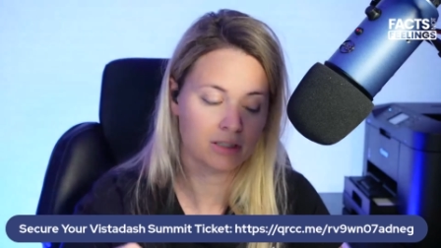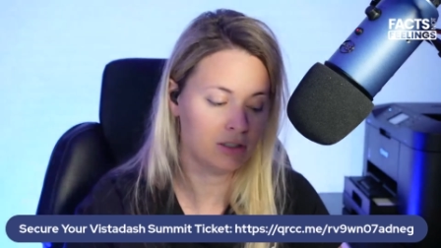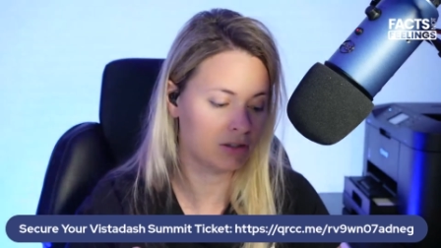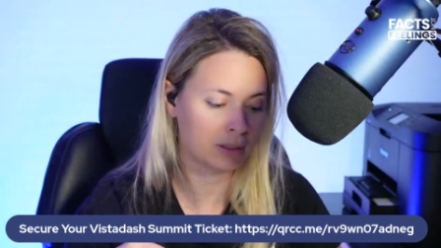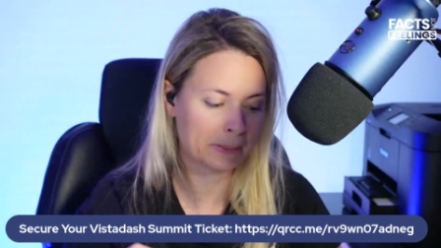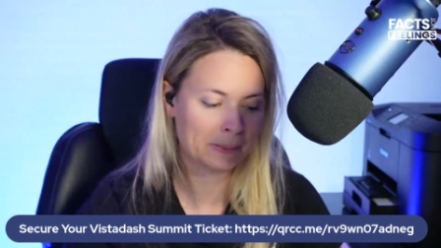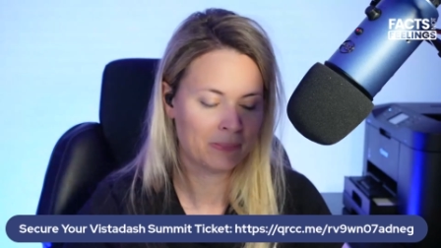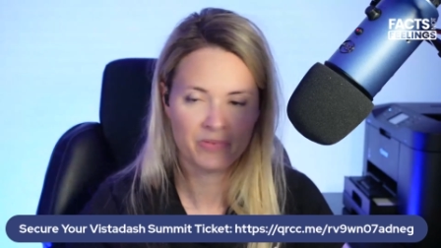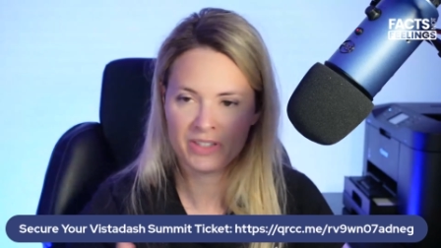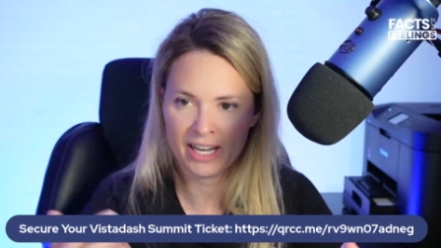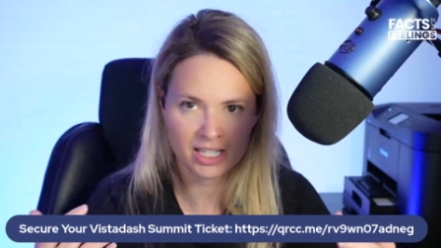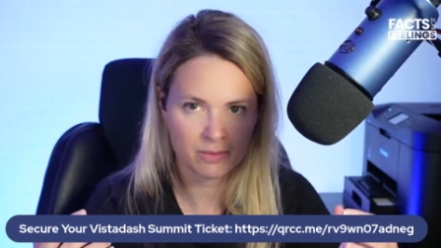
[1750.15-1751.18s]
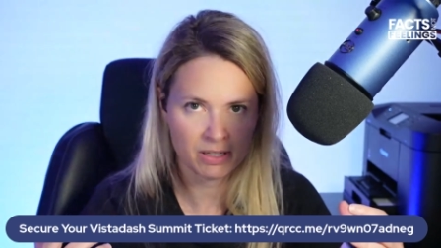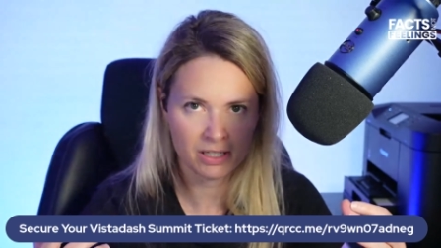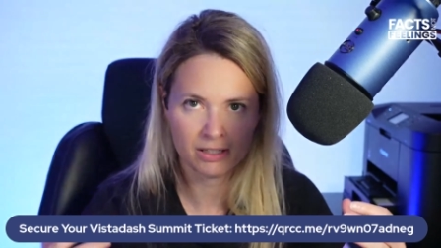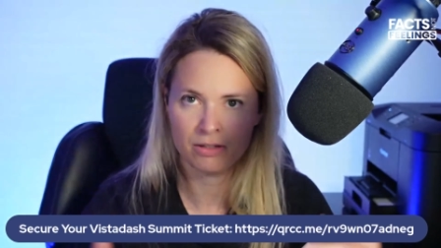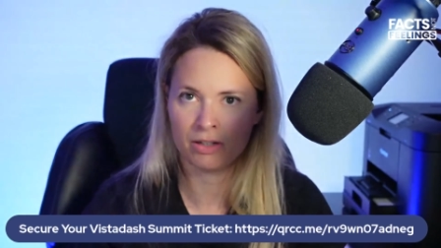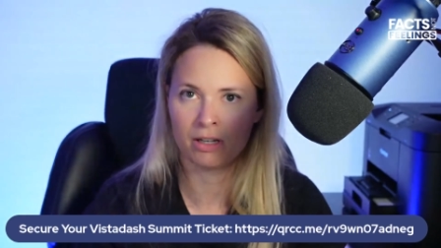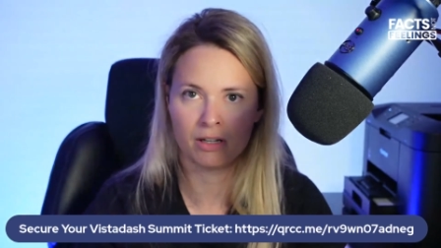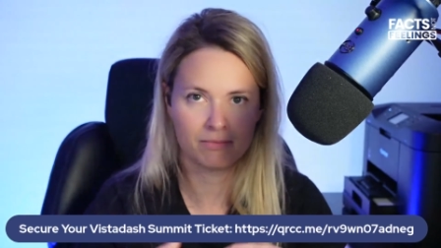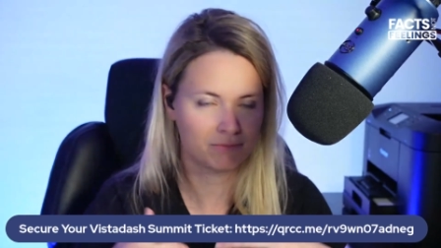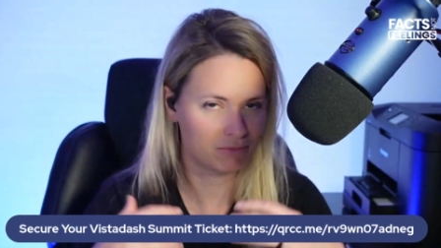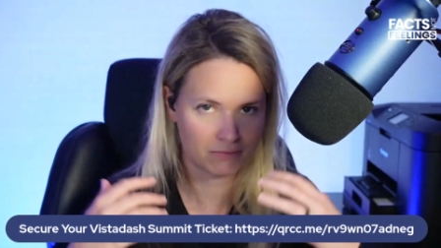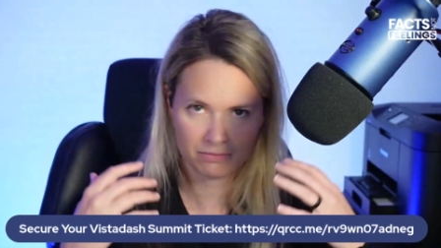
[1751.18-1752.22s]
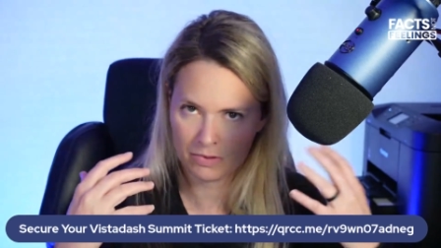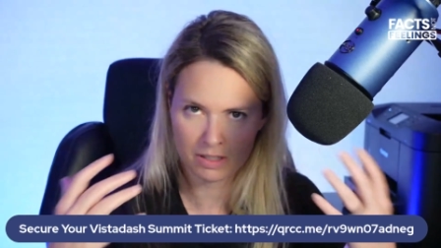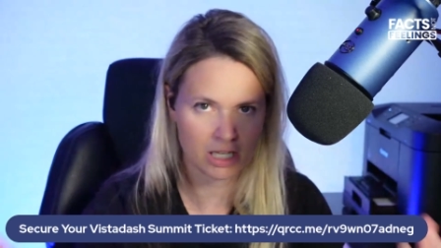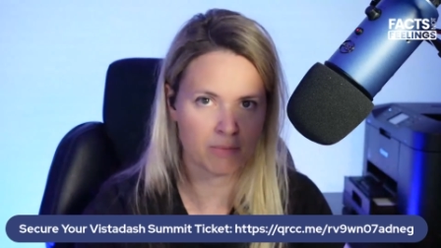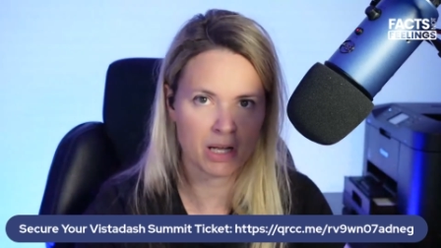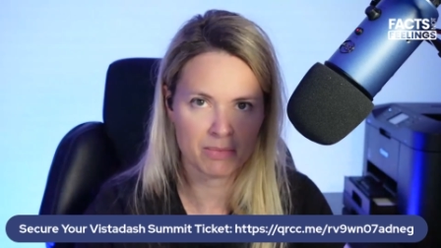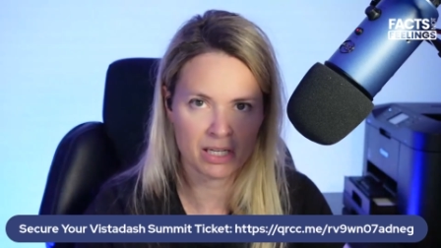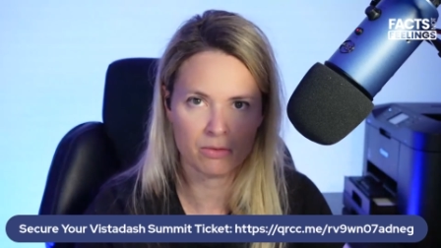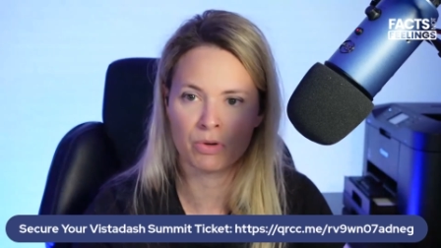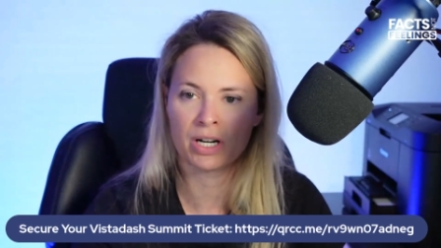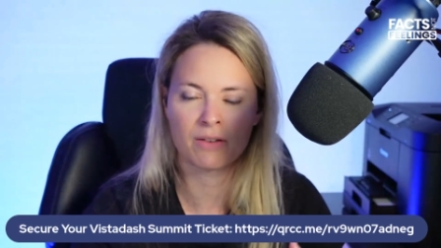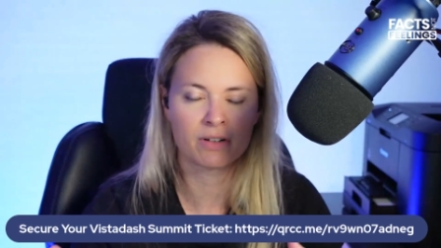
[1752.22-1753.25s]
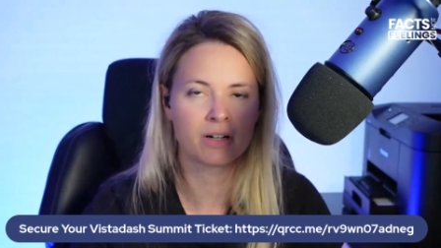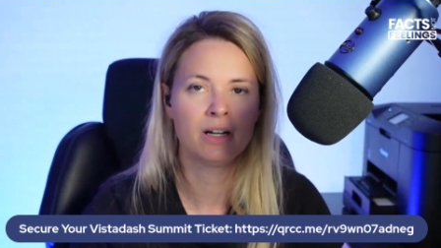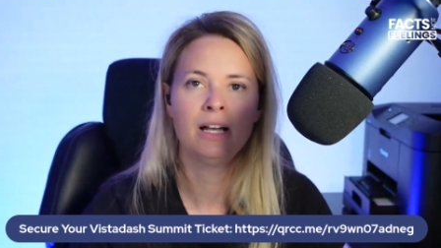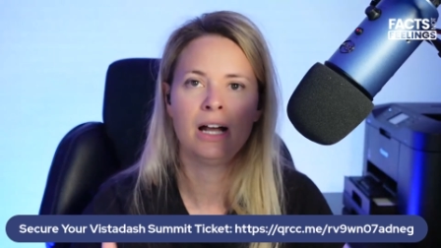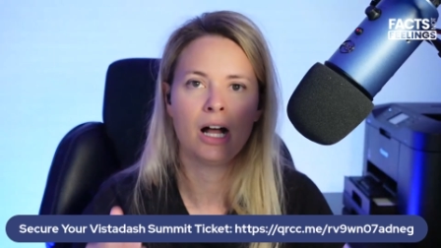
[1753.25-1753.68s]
You can text me, you can email me, whatever.